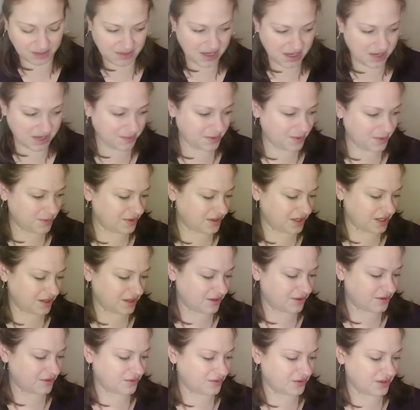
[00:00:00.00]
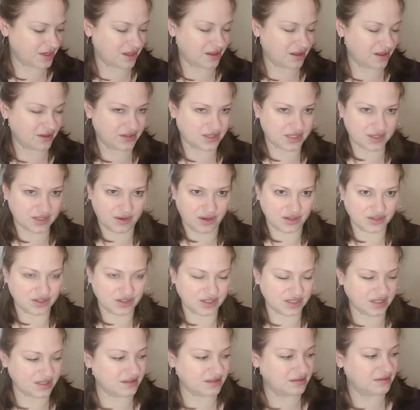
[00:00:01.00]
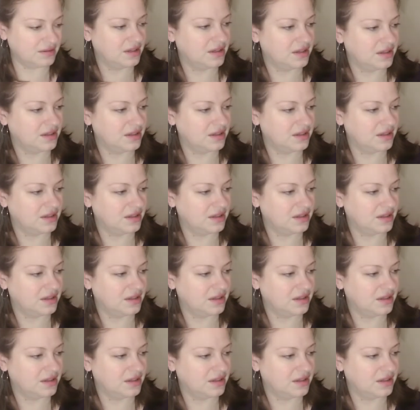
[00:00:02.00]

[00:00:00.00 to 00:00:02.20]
I'm happy with the other three colors, so I'll just